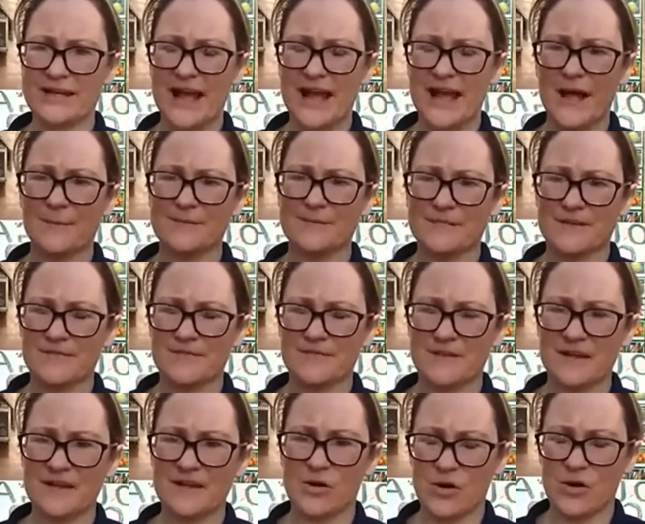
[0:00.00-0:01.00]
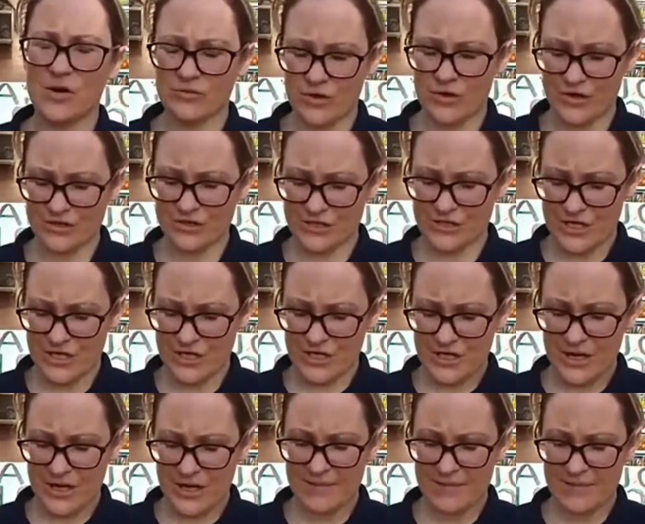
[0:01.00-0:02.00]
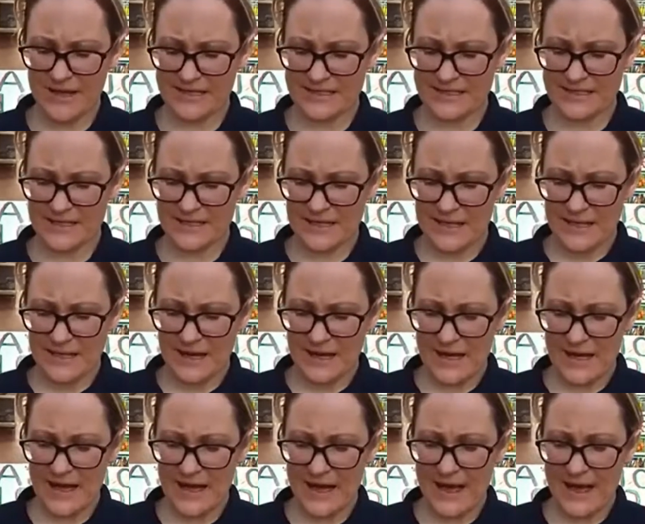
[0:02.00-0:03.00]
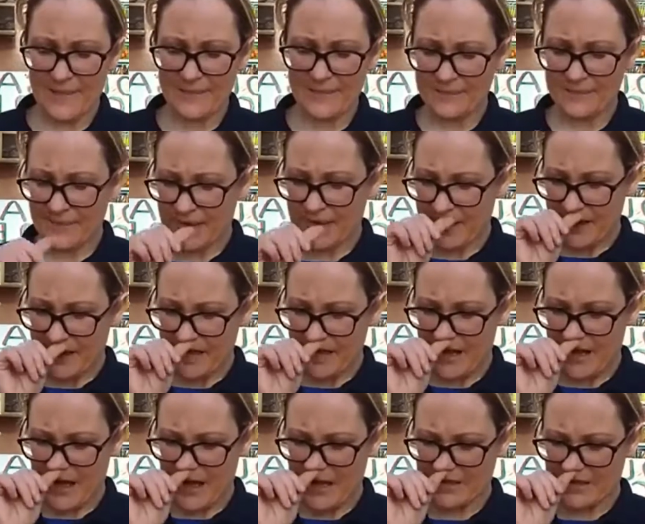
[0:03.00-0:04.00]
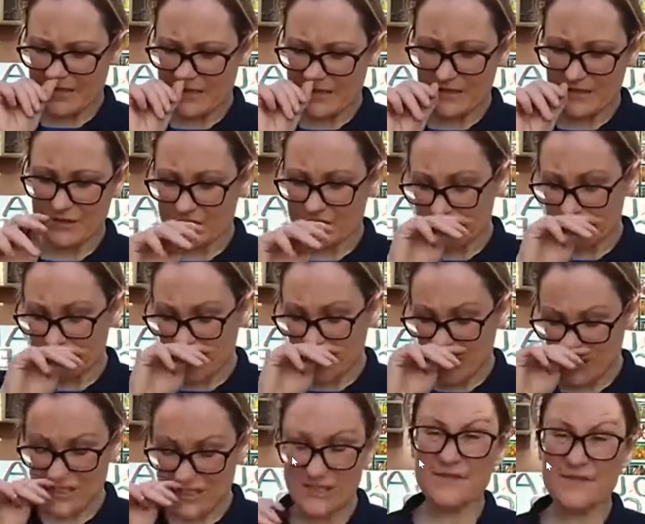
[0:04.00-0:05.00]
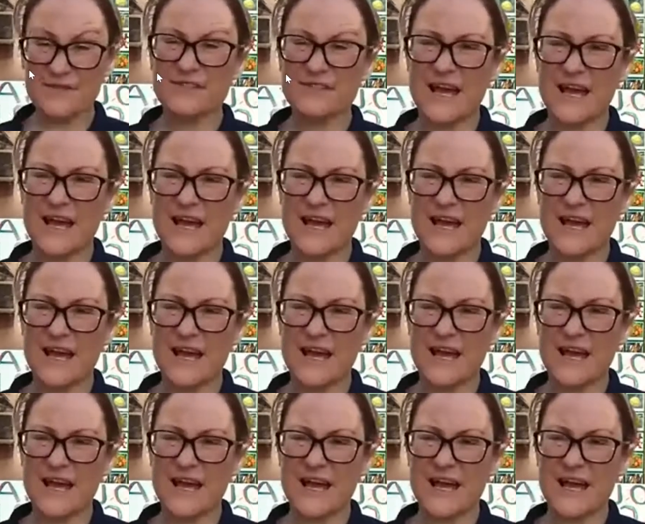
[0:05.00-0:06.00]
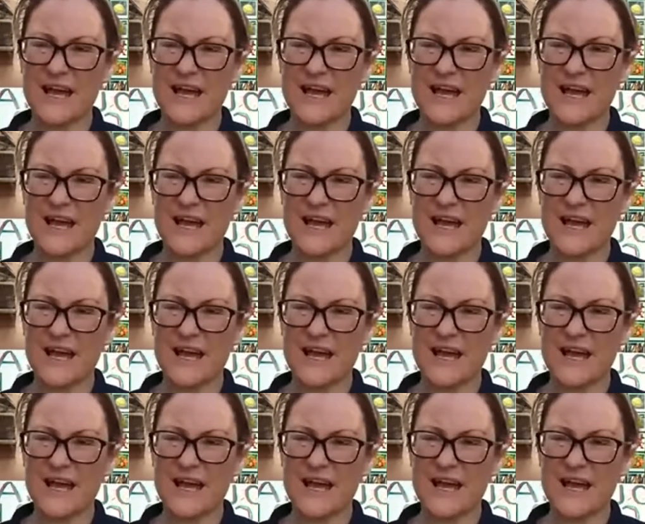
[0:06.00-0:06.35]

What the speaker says: Well, if you don't hear it, it's fine. You know, I'm just chatting away about sowing beetroot, I think, there. And